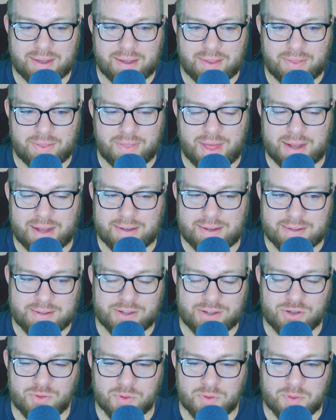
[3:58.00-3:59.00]
that
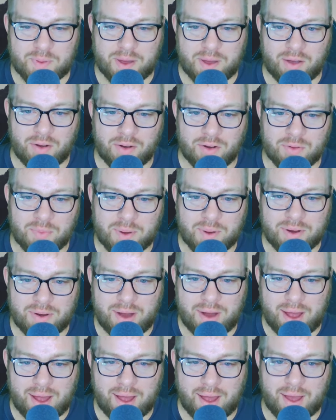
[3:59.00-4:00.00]
decision with my hardware,
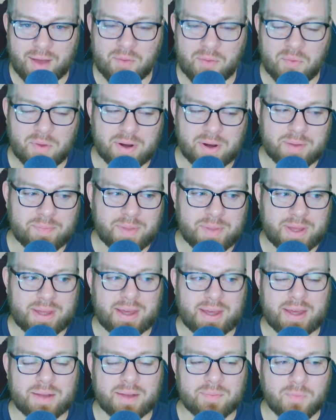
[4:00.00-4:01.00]
I want to be
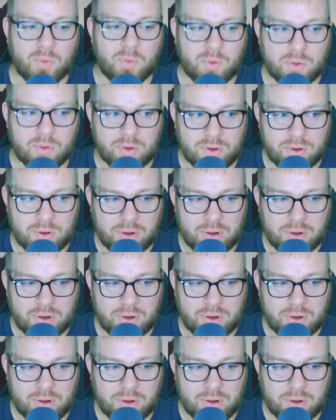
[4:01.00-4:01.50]
in more